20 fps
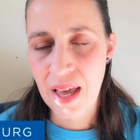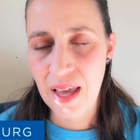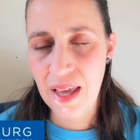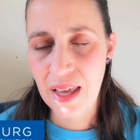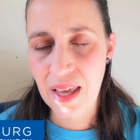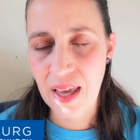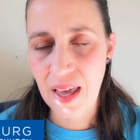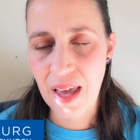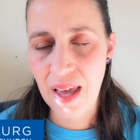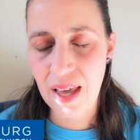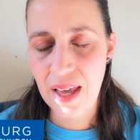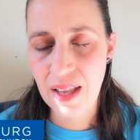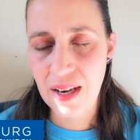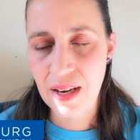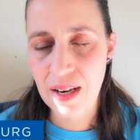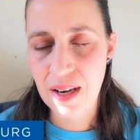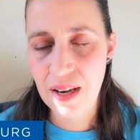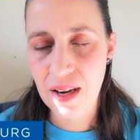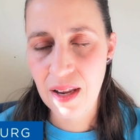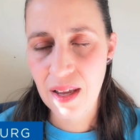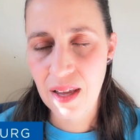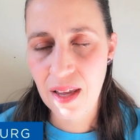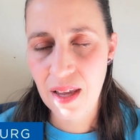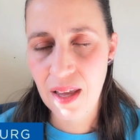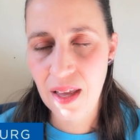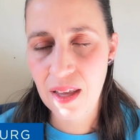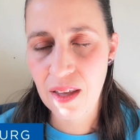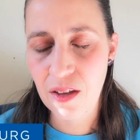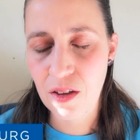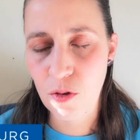in
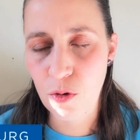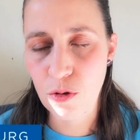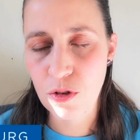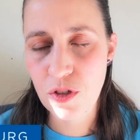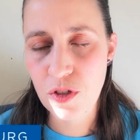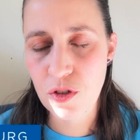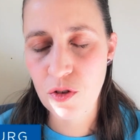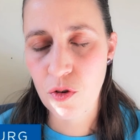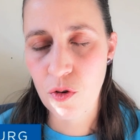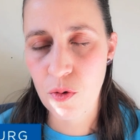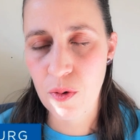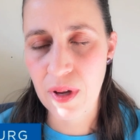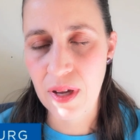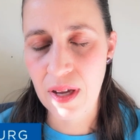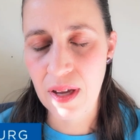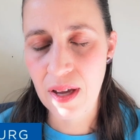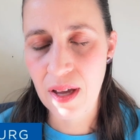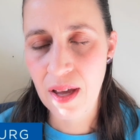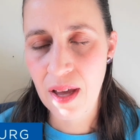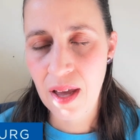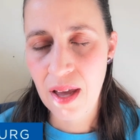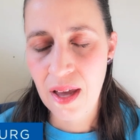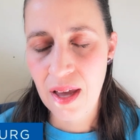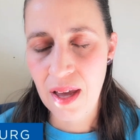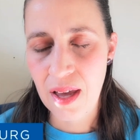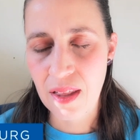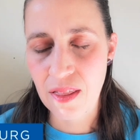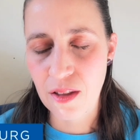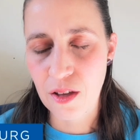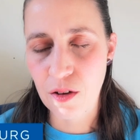your story
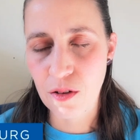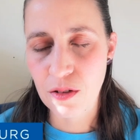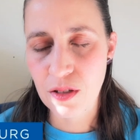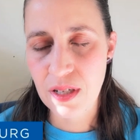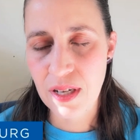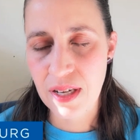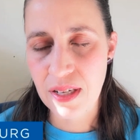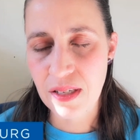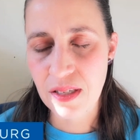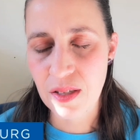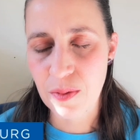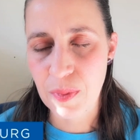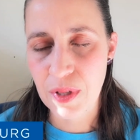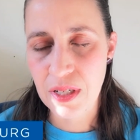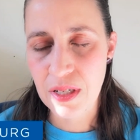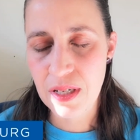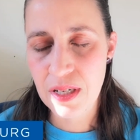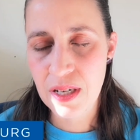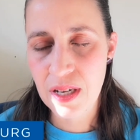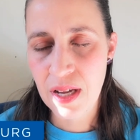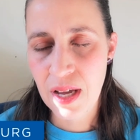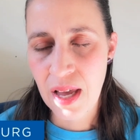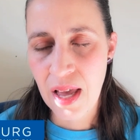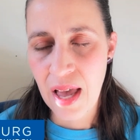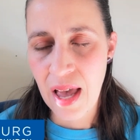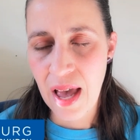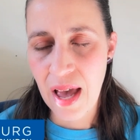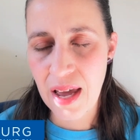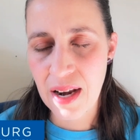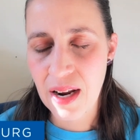in the Old Testament.
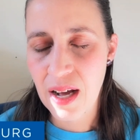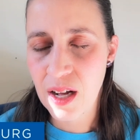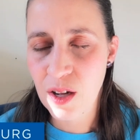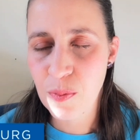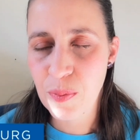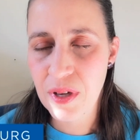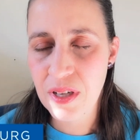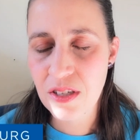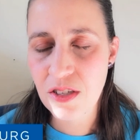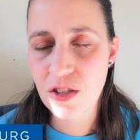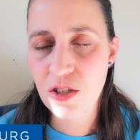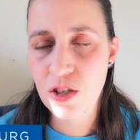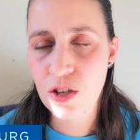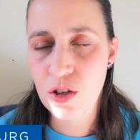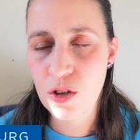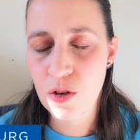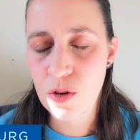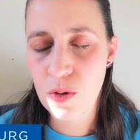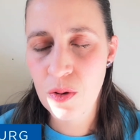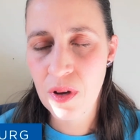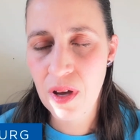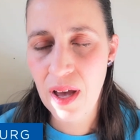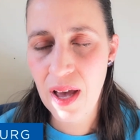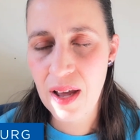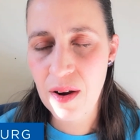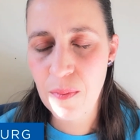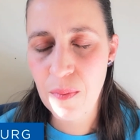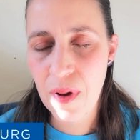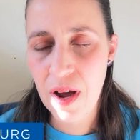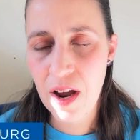And help us to
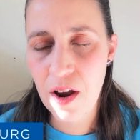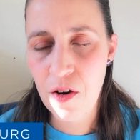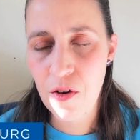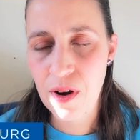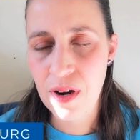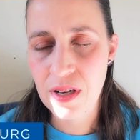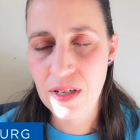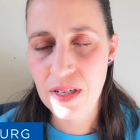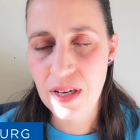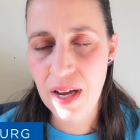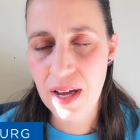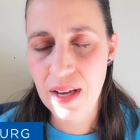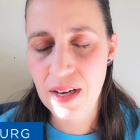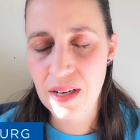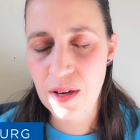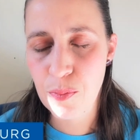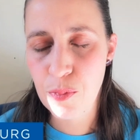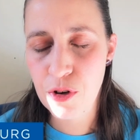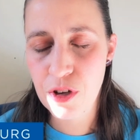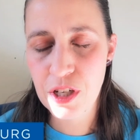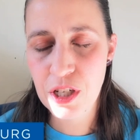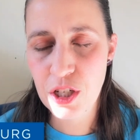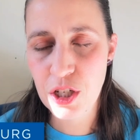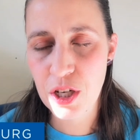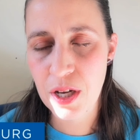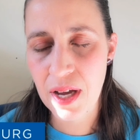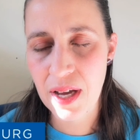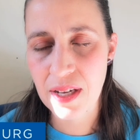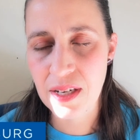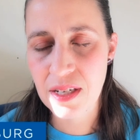admire and
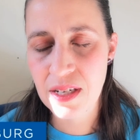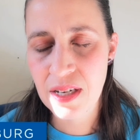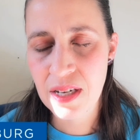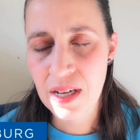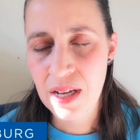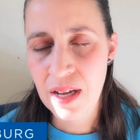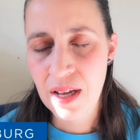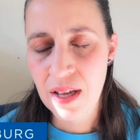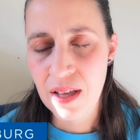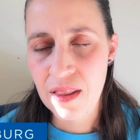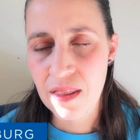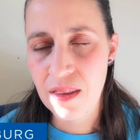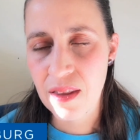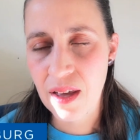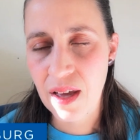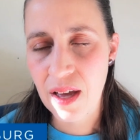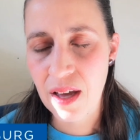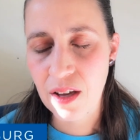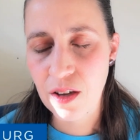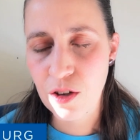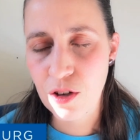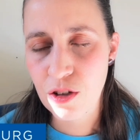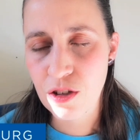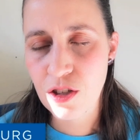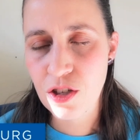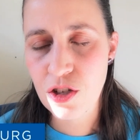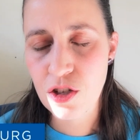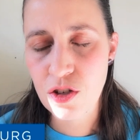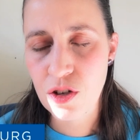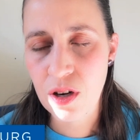appreciate the
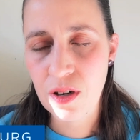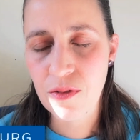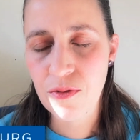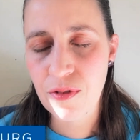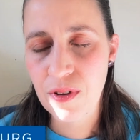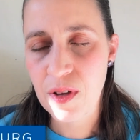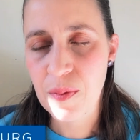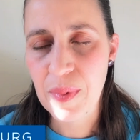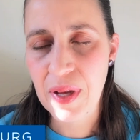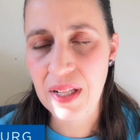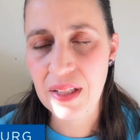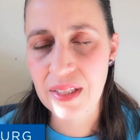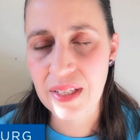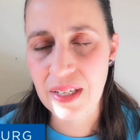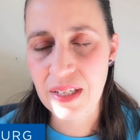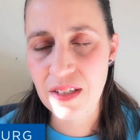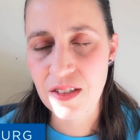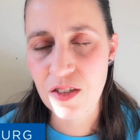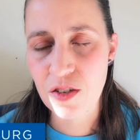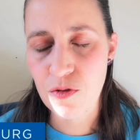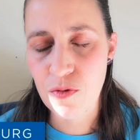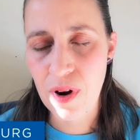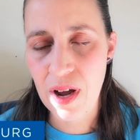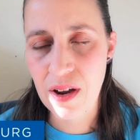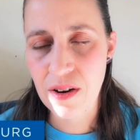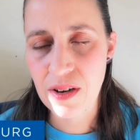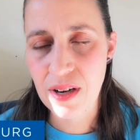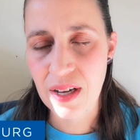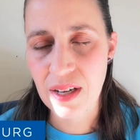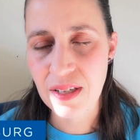good, strong female leaders
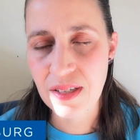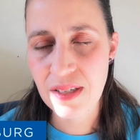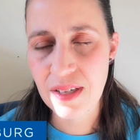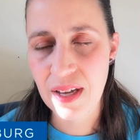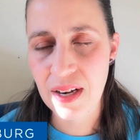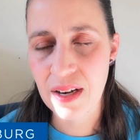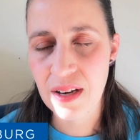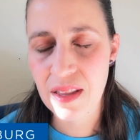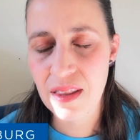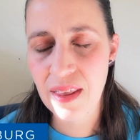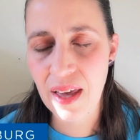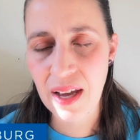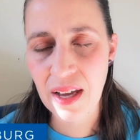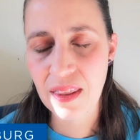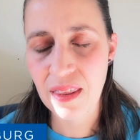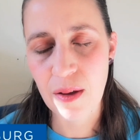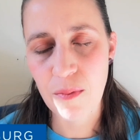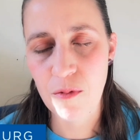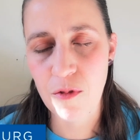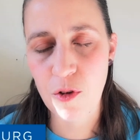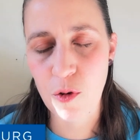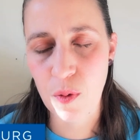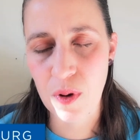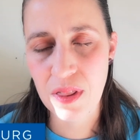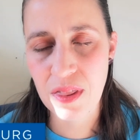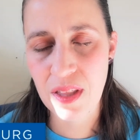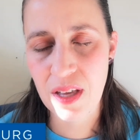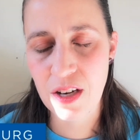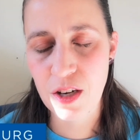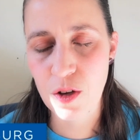around us and thank them for
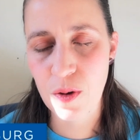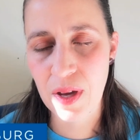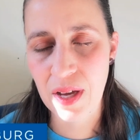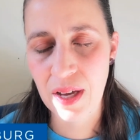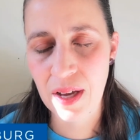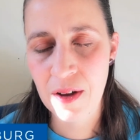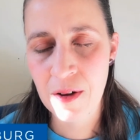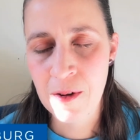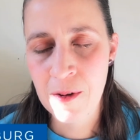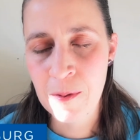what they're doing.